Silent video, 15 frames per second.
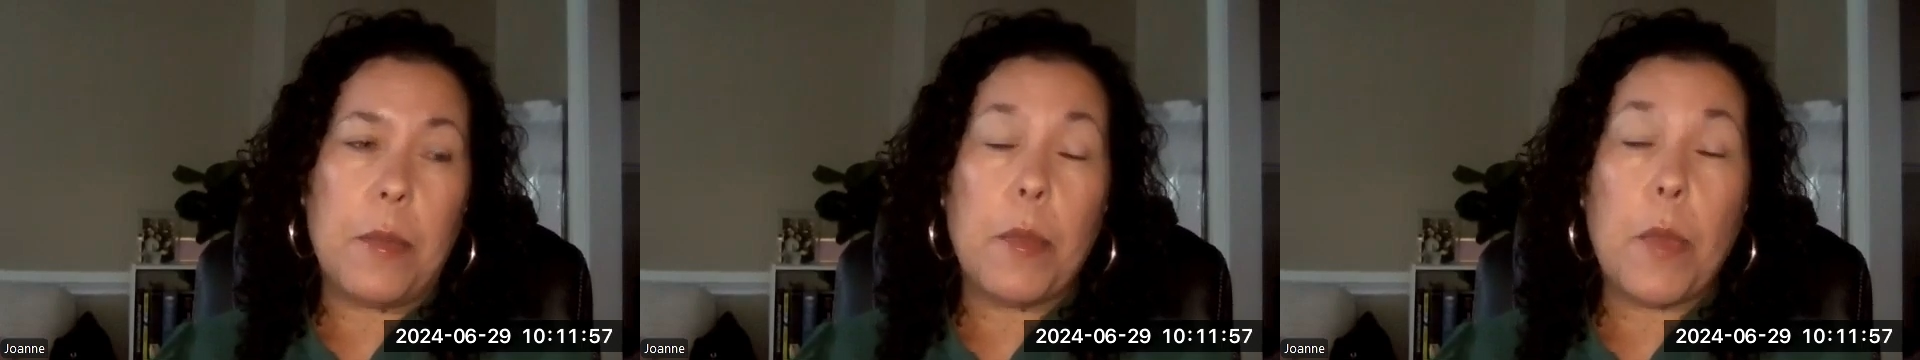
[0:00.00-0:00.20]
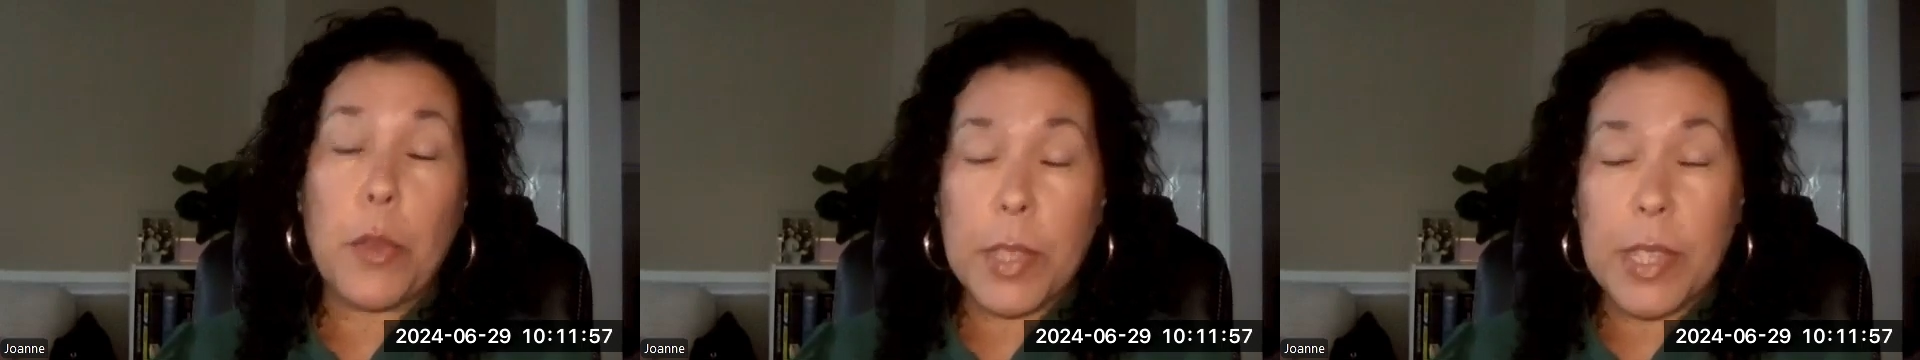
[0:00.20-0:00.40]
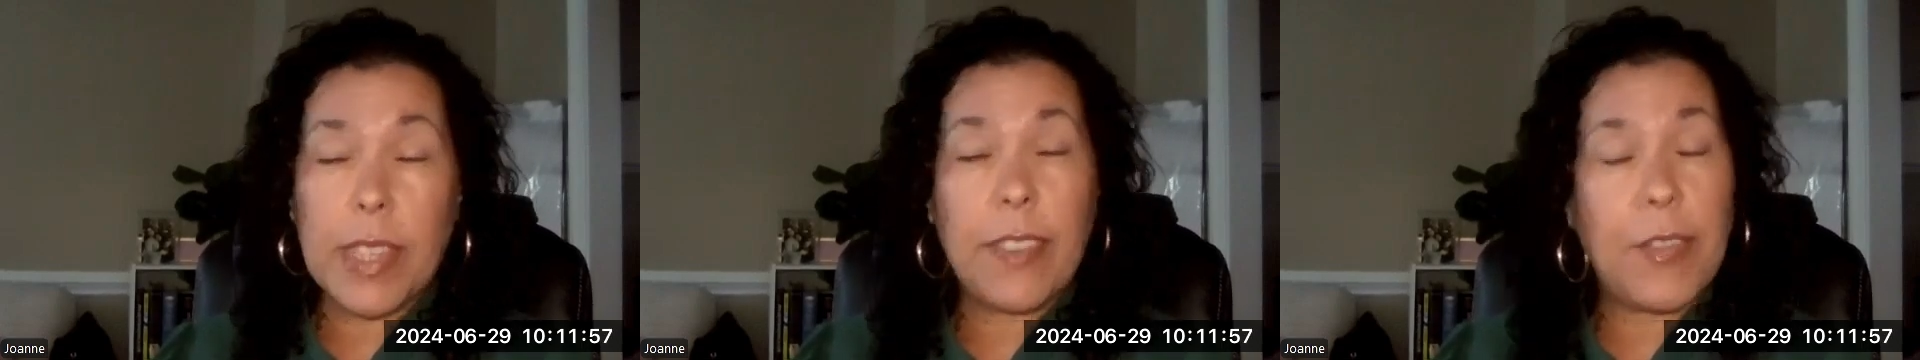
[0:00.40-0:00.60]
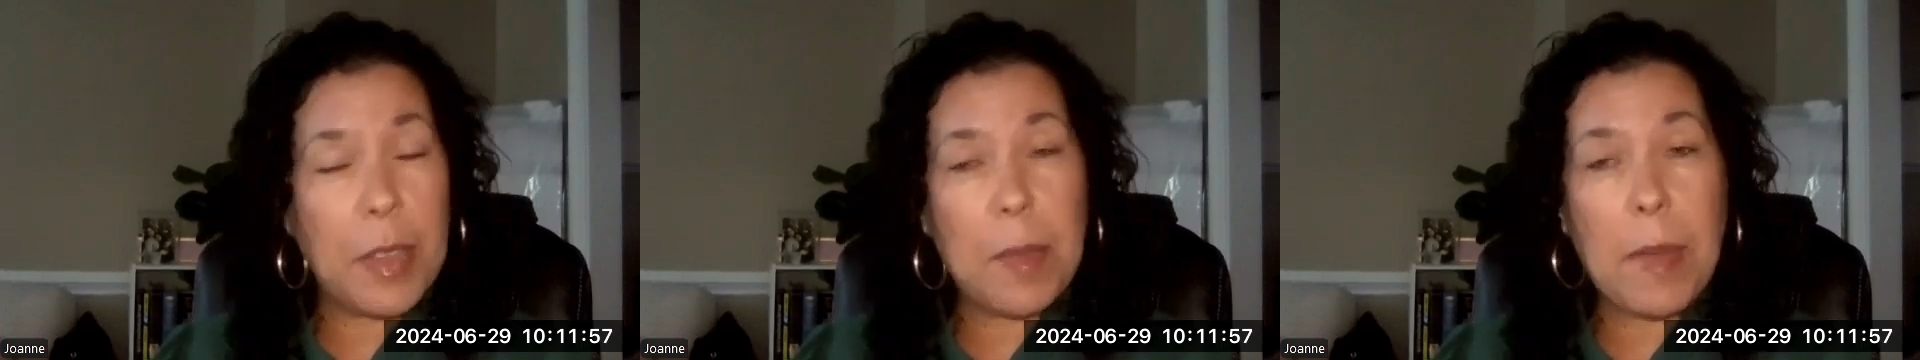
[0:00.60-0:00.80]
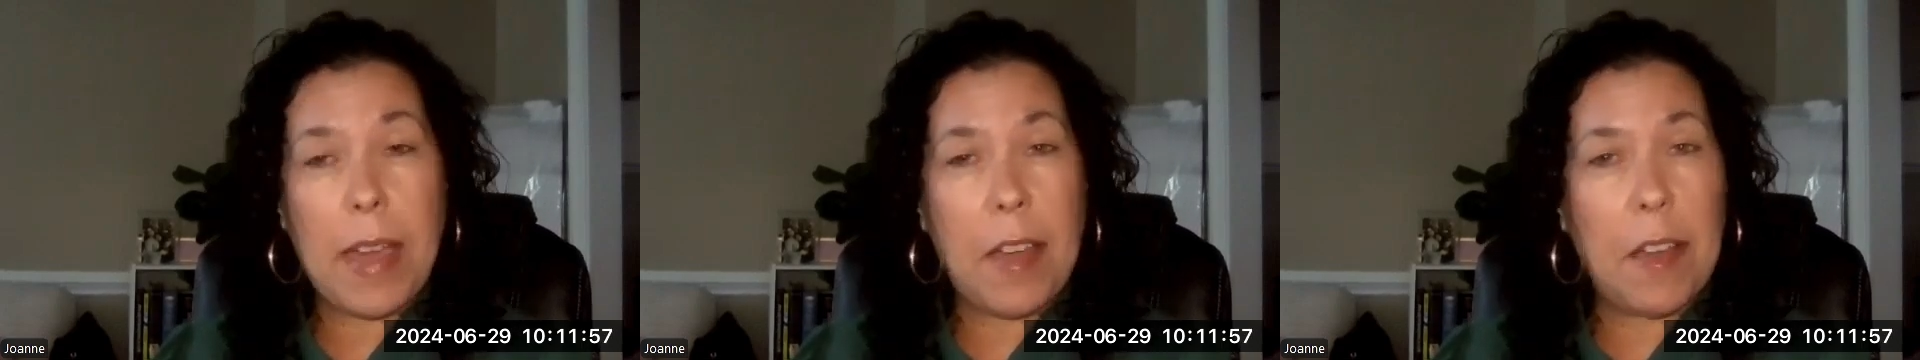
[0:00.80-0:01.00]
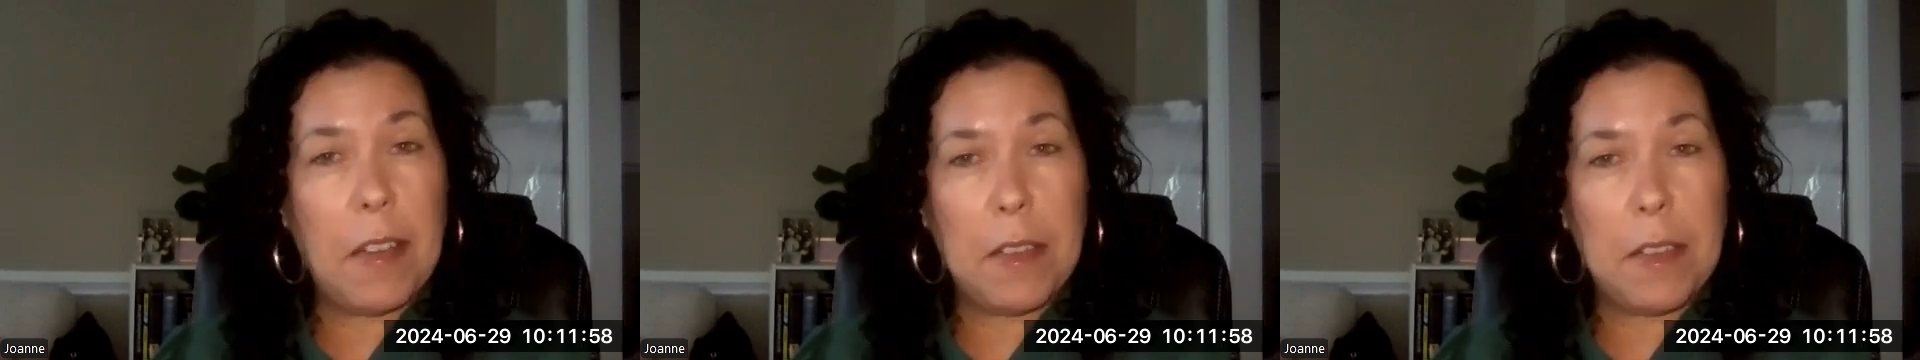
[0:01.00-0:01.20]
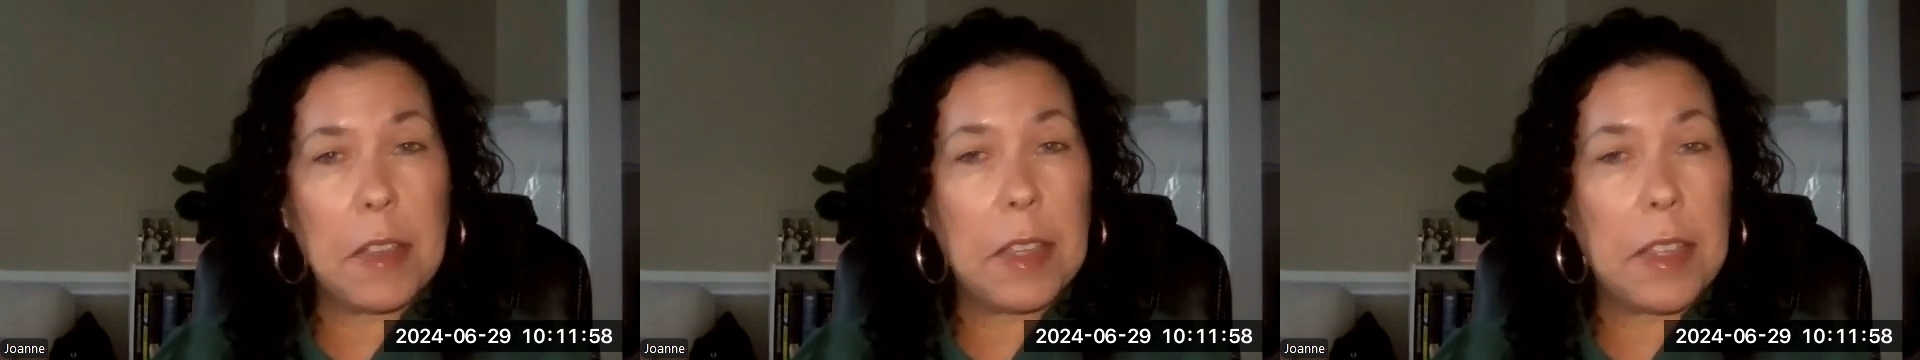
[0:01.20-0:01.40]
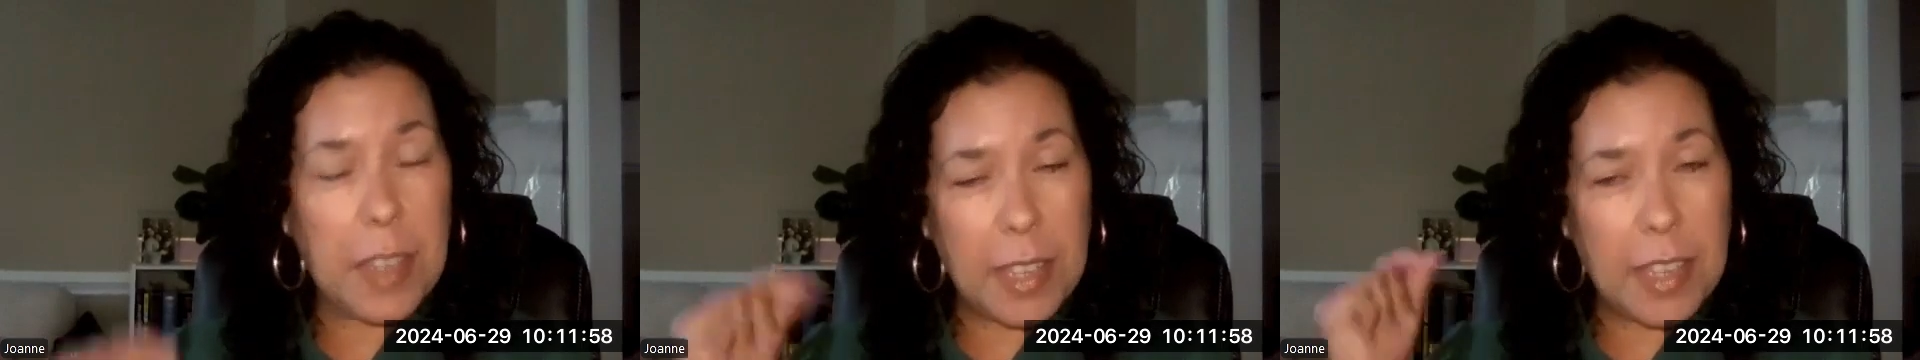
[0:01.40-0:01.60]
mostly female,
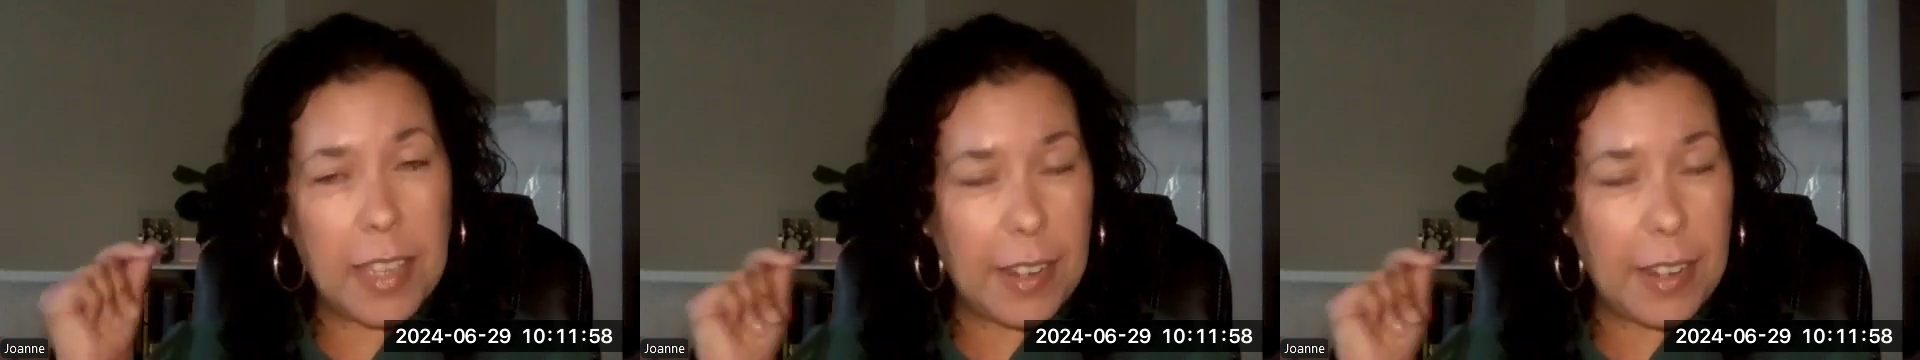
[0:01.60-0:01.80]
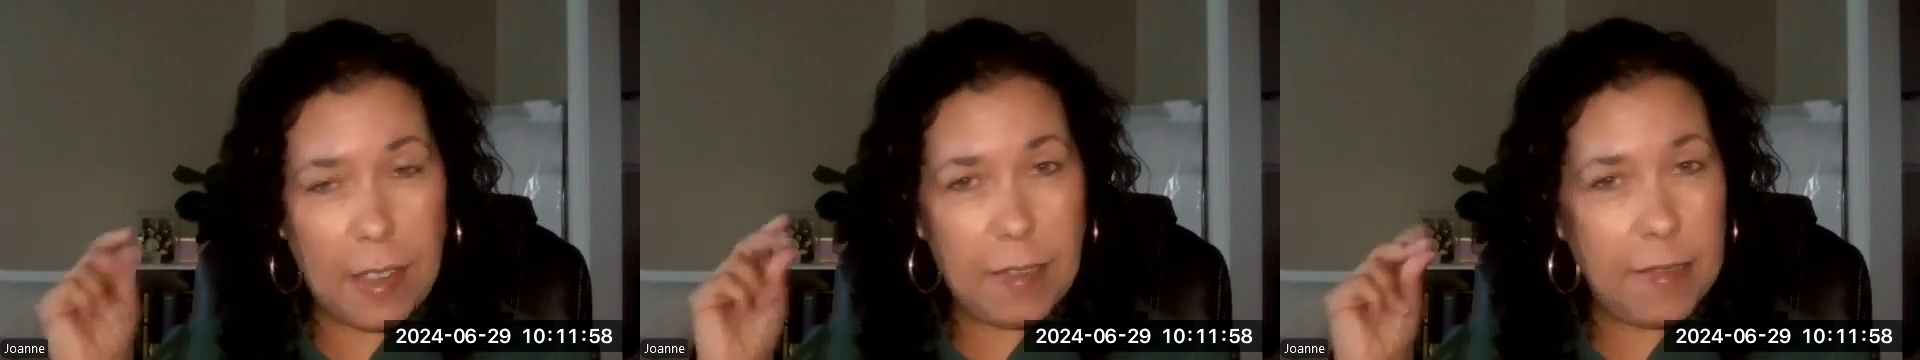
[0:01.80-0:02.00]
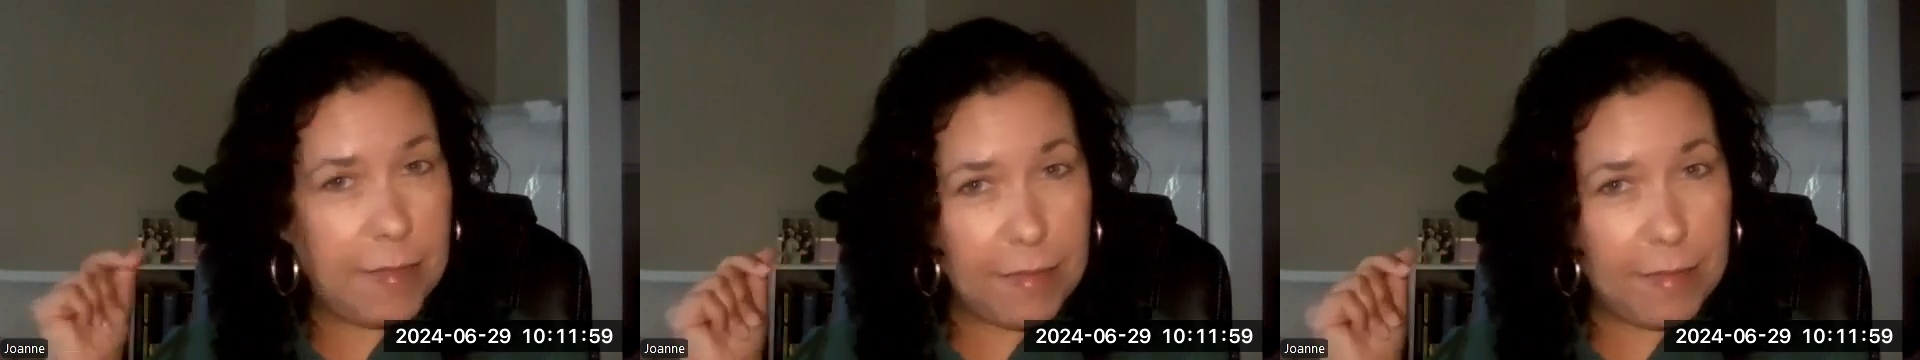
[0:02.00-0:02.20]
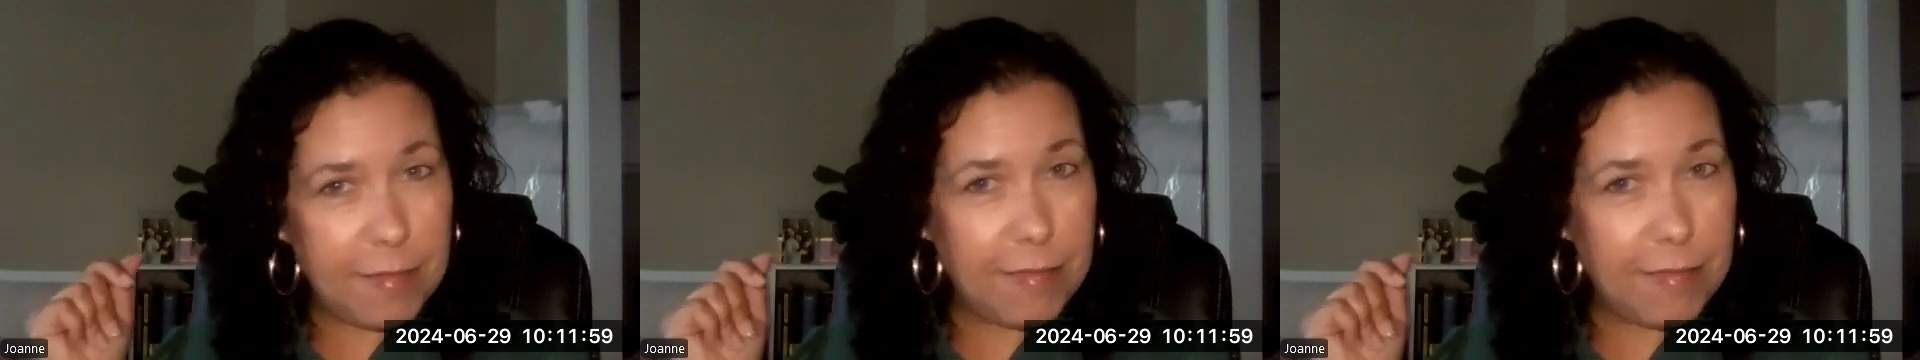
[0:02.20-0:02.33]
you know,